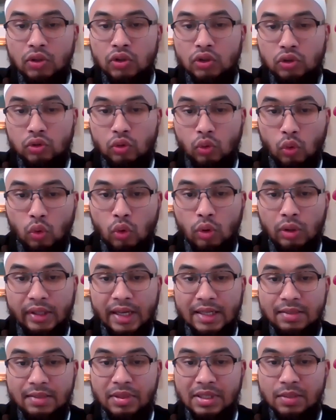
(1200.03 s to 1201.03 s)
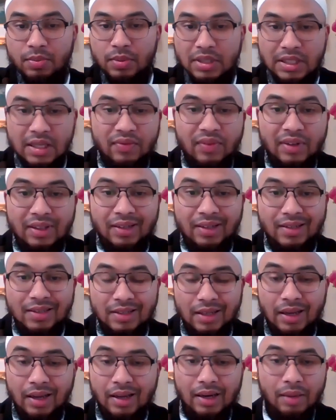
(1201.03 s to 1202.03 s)
school that's been specifically
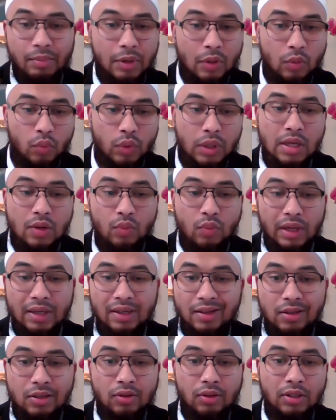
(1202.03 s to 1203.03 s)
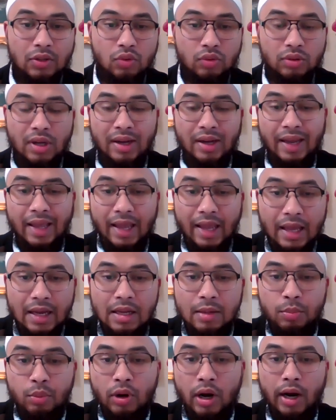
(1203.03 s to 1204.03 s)
designed. I mean, we went into this without
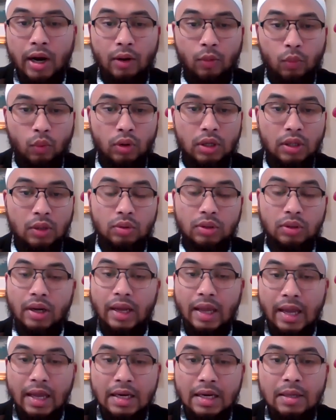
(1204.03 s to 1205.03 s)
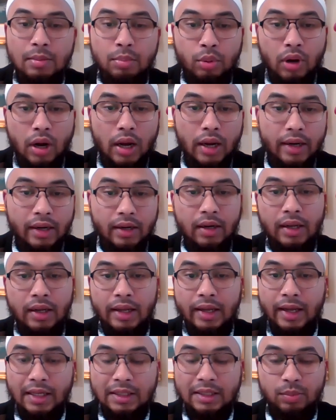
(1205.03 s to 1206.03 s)
any prior warning, without any prior
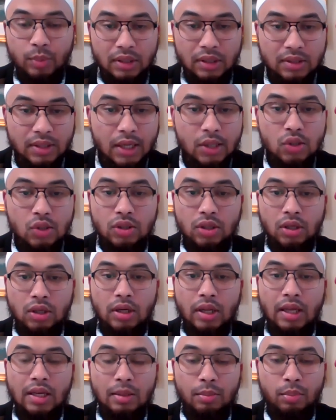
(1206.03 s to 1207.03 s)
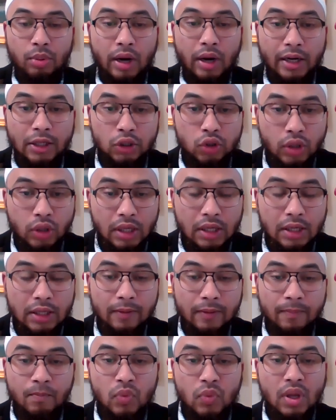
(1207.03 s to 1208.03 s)
expectation, any prior
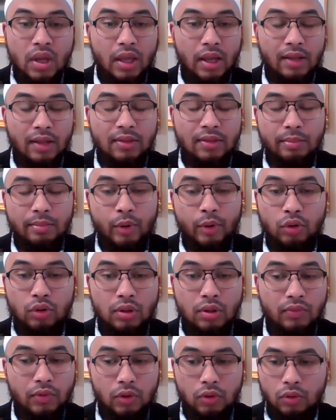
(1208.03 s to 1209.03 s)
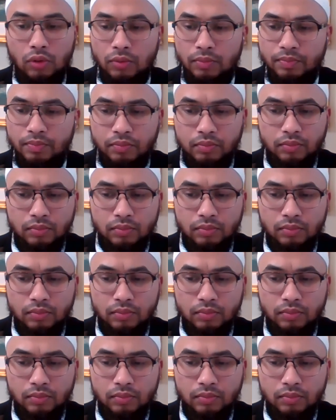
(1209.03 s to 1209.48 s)
training. And I think both of you